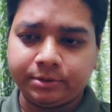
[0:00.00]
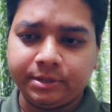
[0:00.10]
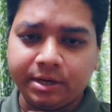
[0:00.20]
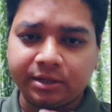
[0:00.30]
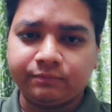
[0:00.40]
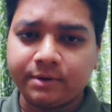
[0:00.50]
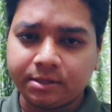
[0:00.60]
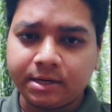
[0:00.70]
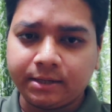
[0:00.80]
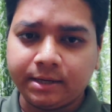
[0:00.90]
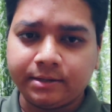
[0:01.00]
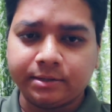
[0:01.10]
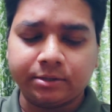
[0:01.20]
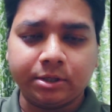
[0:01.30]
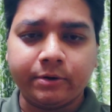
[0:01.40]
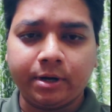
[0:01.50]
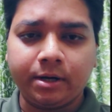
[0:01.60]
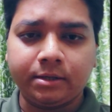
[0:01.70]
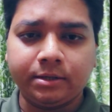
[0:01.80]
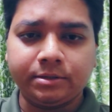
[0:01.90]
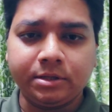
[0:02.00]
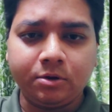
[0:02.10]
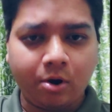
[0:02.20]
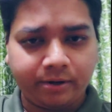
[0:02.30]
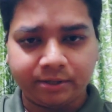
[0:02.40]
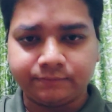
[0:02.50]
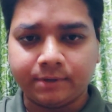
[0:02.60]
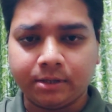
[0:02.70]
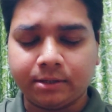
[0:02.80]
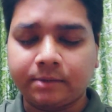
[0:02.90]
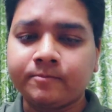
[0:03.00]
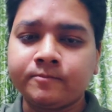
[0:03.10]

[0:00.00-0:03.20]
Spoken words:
the next filter that gets executed is the context filter.